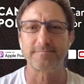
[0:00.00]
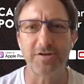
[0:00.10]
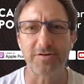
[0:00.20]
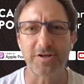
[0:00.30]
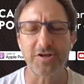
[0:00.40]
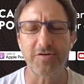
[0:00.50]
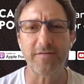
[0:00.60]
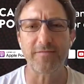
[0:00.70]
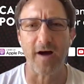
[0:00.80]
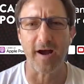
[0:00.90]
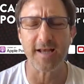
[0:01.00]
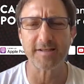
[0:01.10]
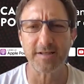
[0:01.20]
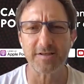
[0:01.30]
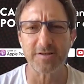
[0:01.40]
so, did you did you need
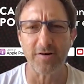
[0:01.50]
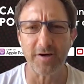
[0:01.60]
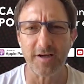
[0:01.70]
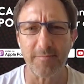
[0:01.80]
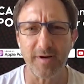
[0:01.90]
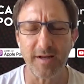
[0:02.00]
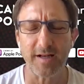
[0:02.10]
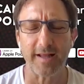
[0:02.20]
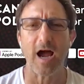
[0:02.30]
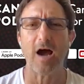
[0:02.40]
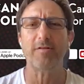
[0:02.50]
financing to start your company, and